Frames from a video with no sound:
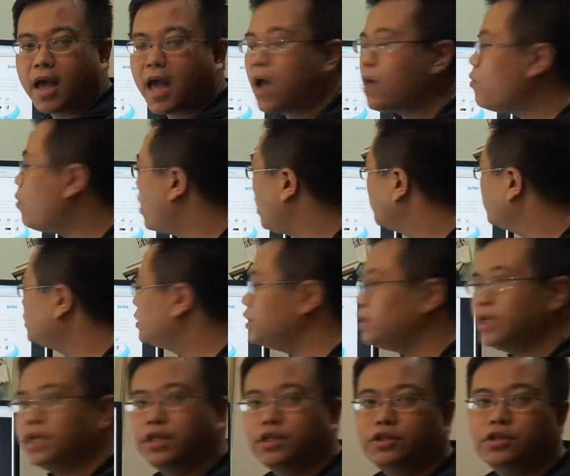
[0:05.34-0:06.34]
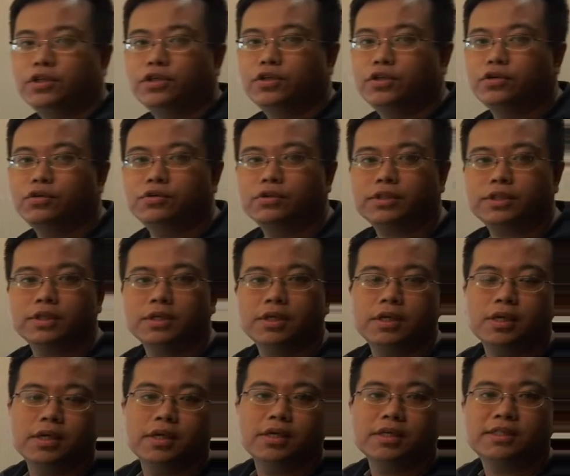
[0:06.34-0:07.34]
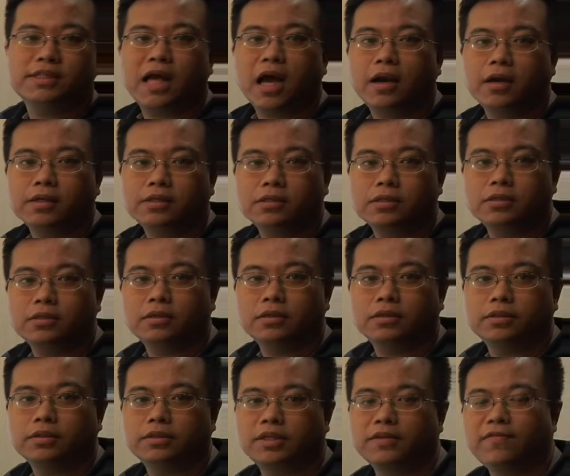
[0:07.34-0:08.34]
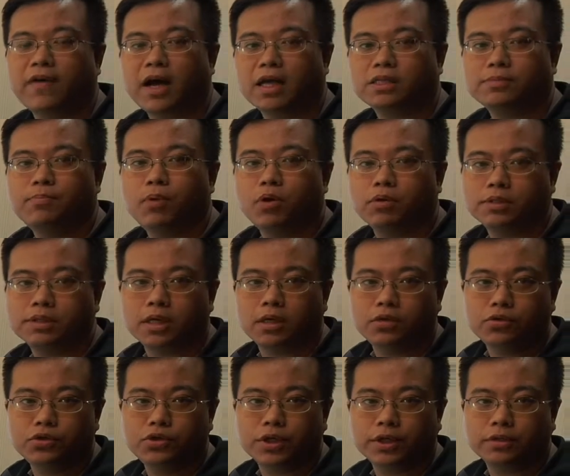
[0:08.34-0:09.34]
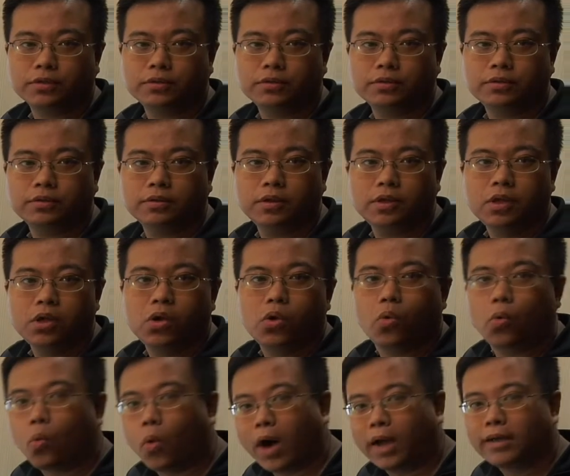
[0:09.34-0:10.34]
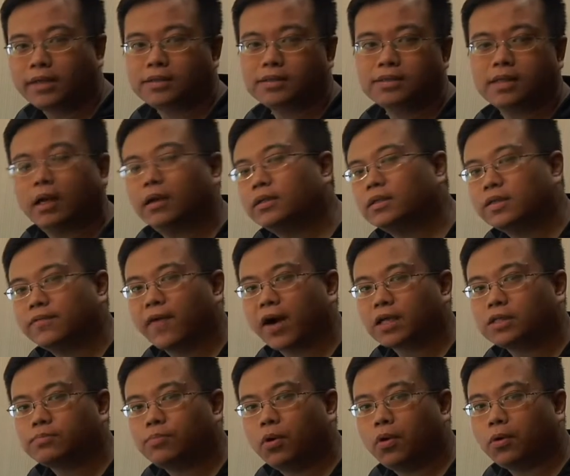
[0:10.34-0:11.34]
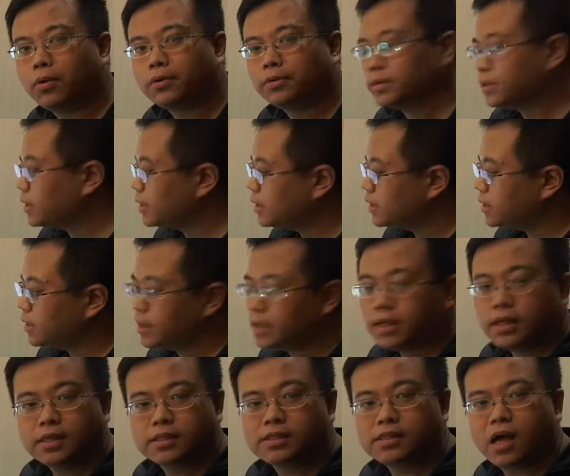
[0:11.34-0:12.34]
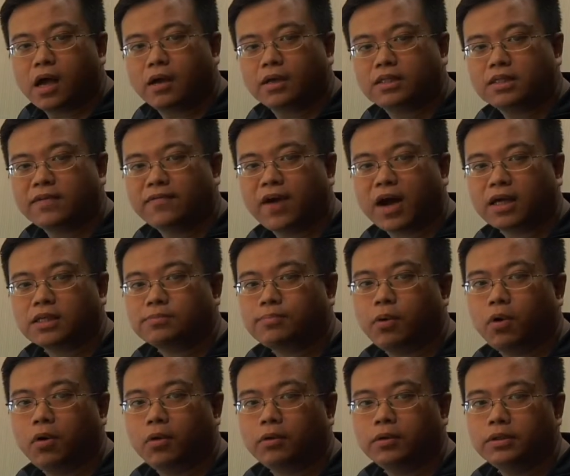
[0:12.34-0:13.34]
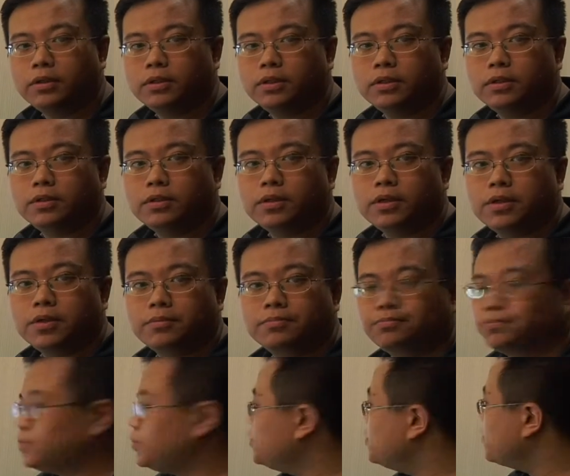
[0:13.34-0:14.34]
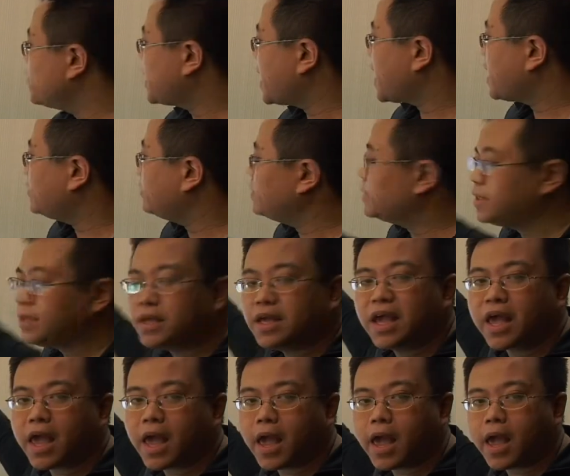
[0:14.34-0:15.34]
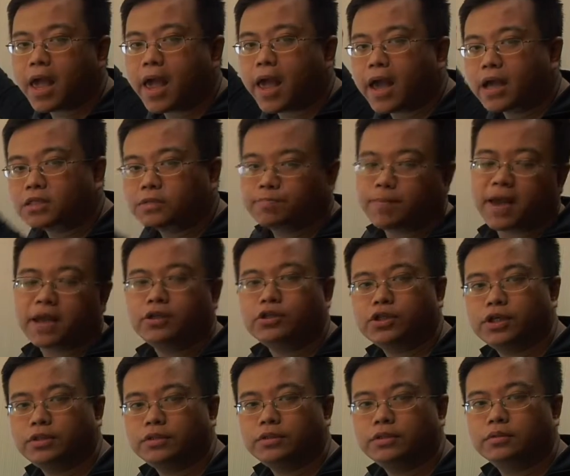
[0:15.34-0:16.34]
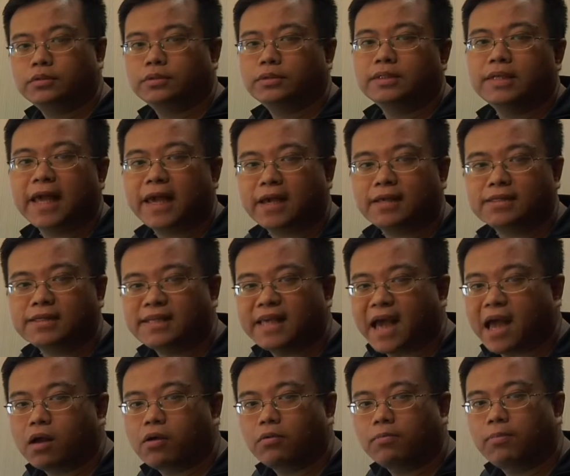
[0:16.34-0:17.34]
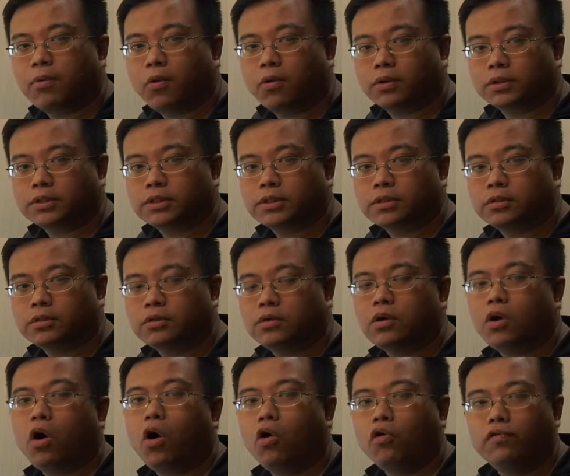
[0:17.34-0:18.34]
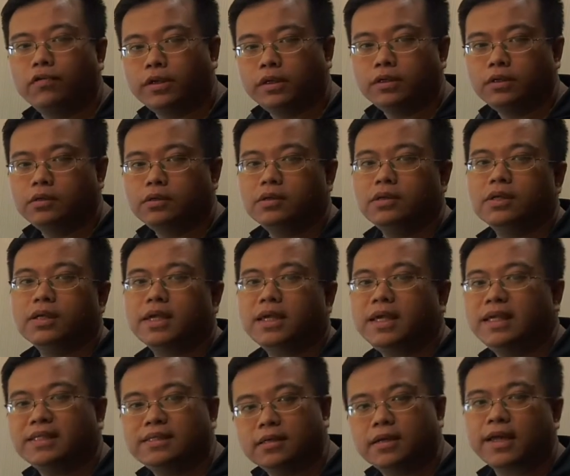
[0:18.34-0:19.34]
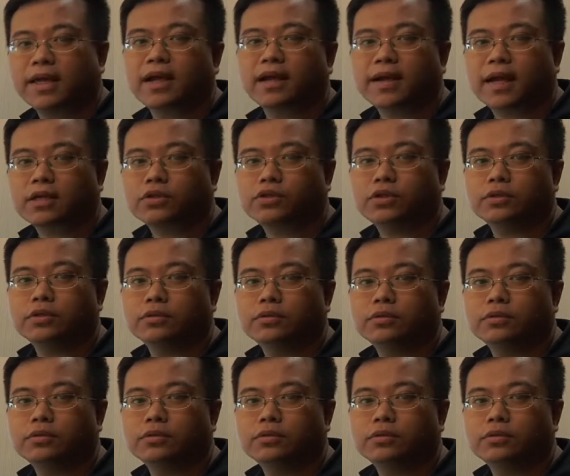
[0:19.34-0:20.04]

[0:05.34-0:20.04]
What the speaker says: I want to introduce SUNIX DevicePort solution. What is SUNIX DevicePort? SUNIX DevicePort, you can expansion legacy I/O port over Ethernet connection.